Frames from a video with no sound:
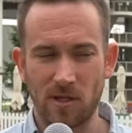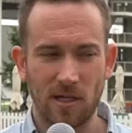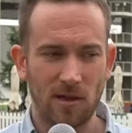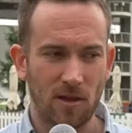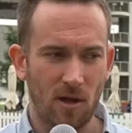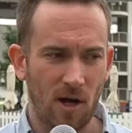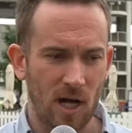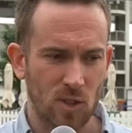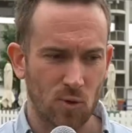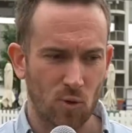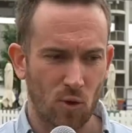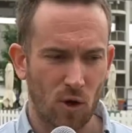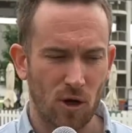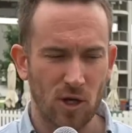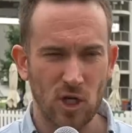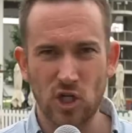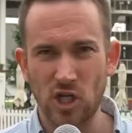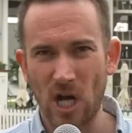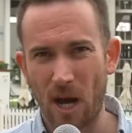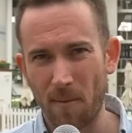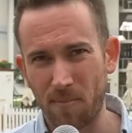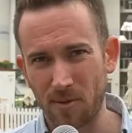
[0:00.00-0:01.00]
the lights are on,
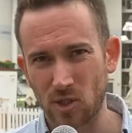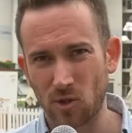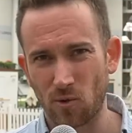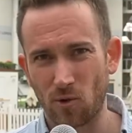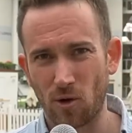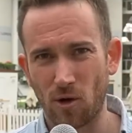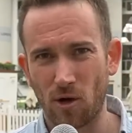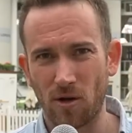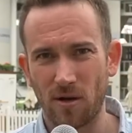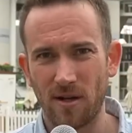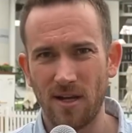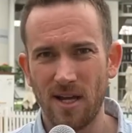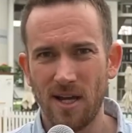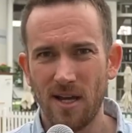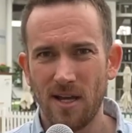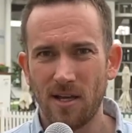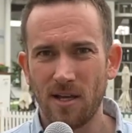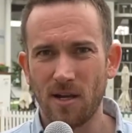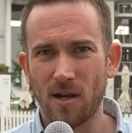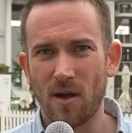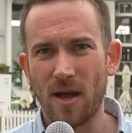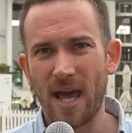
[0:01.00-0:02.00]
jumpers are on,
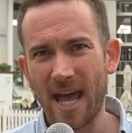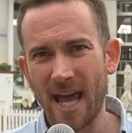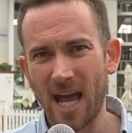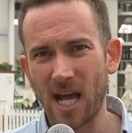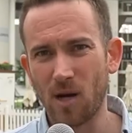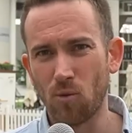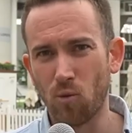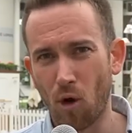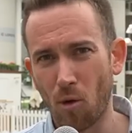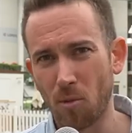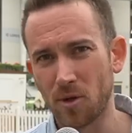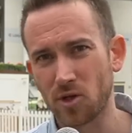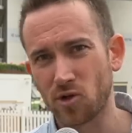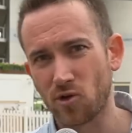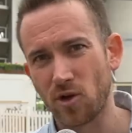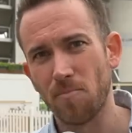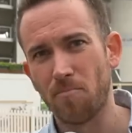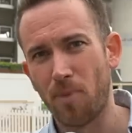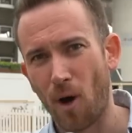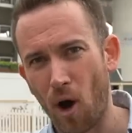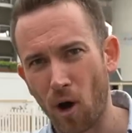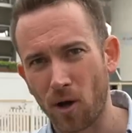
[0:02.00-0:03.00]
hand warmers are
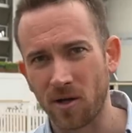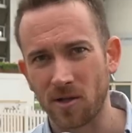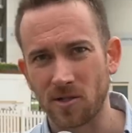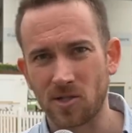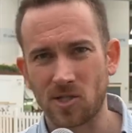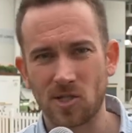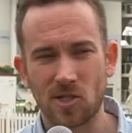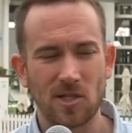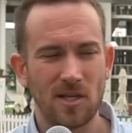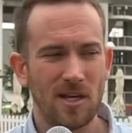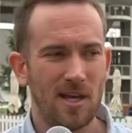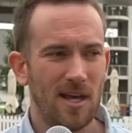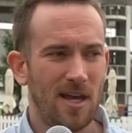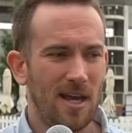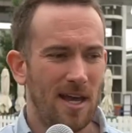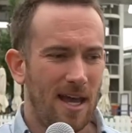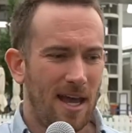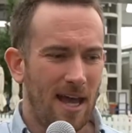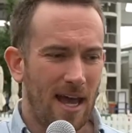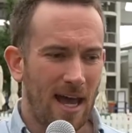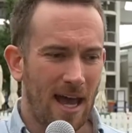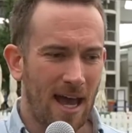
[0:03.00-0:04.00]
in pockets,
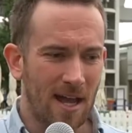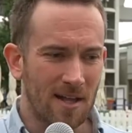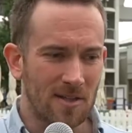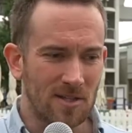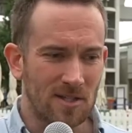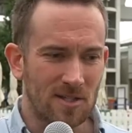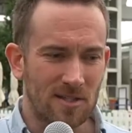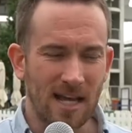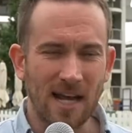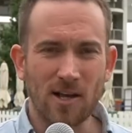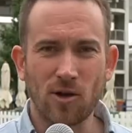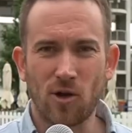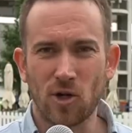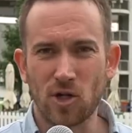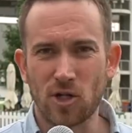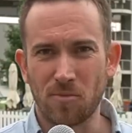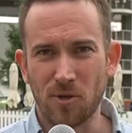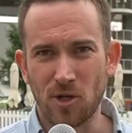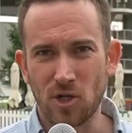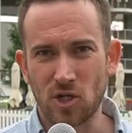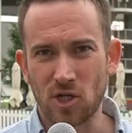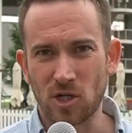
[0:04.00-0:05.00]
and that
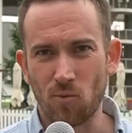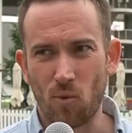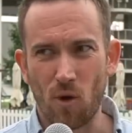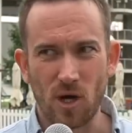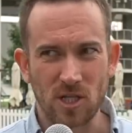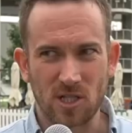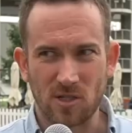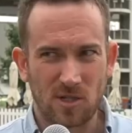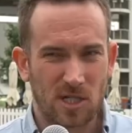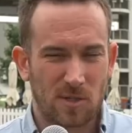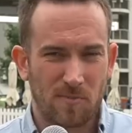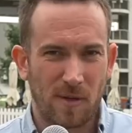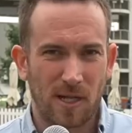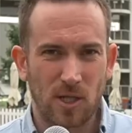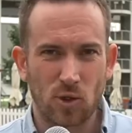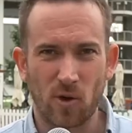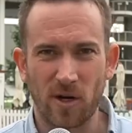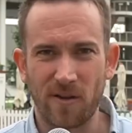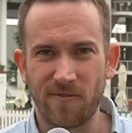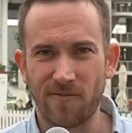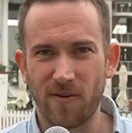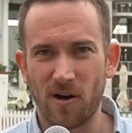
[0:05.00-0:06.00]
contribution, whilst it's just been
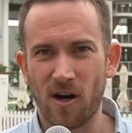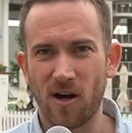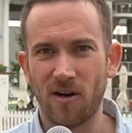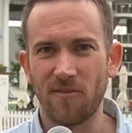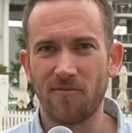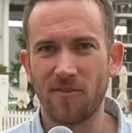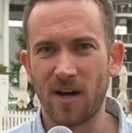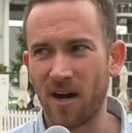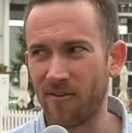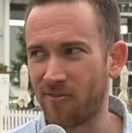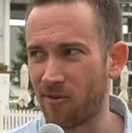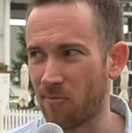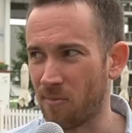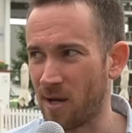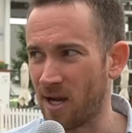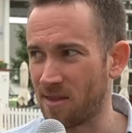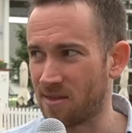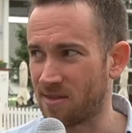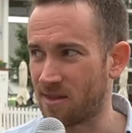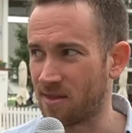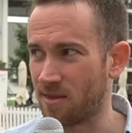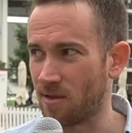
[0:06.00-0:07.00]
25, for
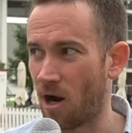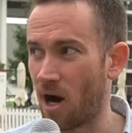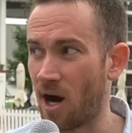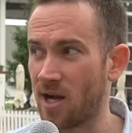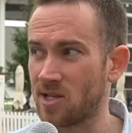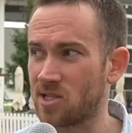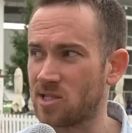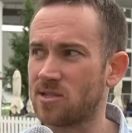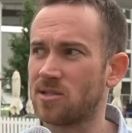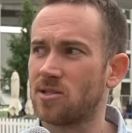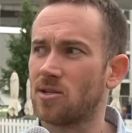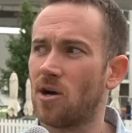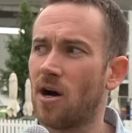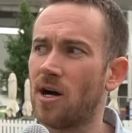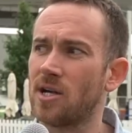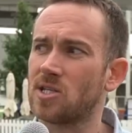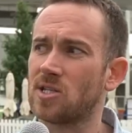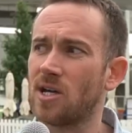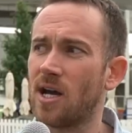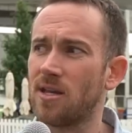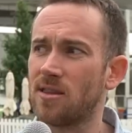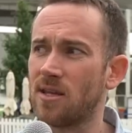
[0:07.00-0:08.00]
me, I
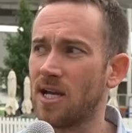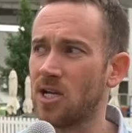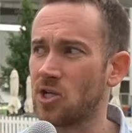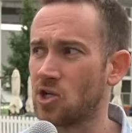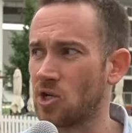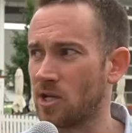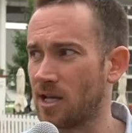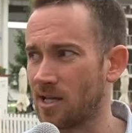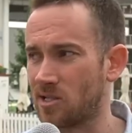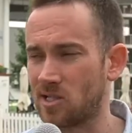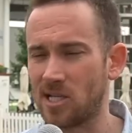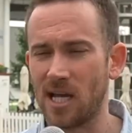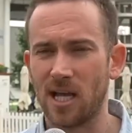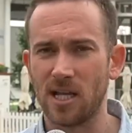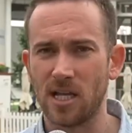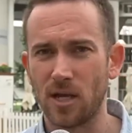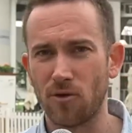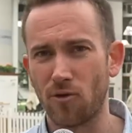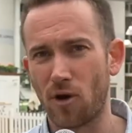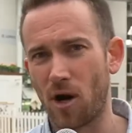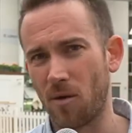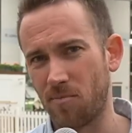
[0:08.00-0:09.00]
say that he should get a
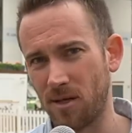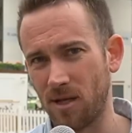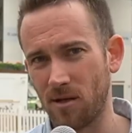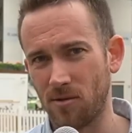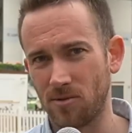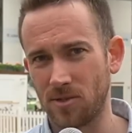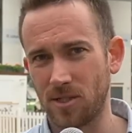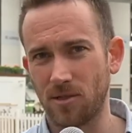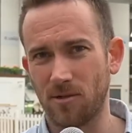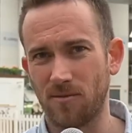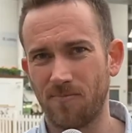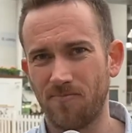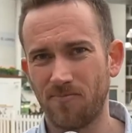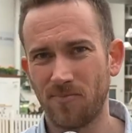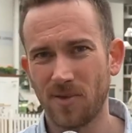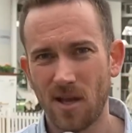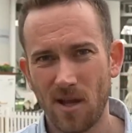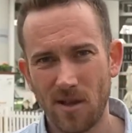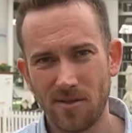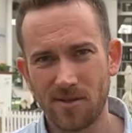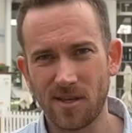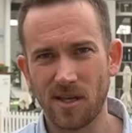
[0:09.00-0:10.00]
10-year IPL deal.
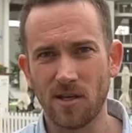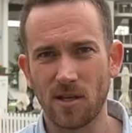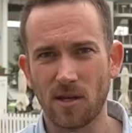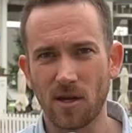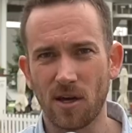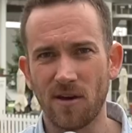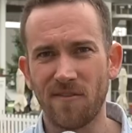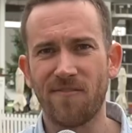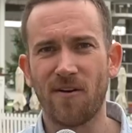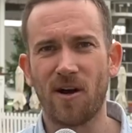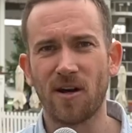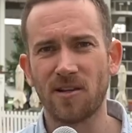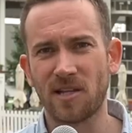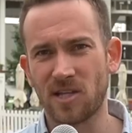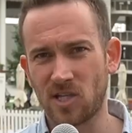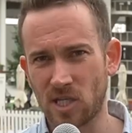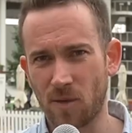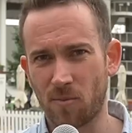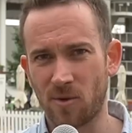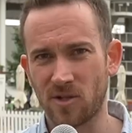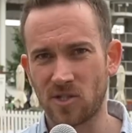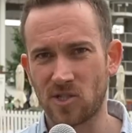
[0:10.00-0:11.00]
There you go. Finally,
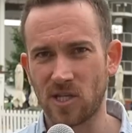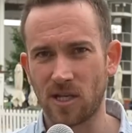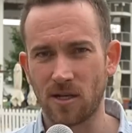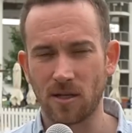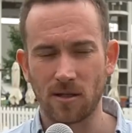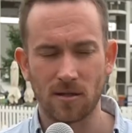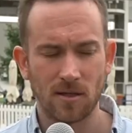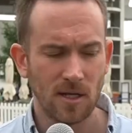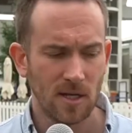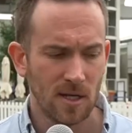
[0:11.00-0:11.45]
someone said it.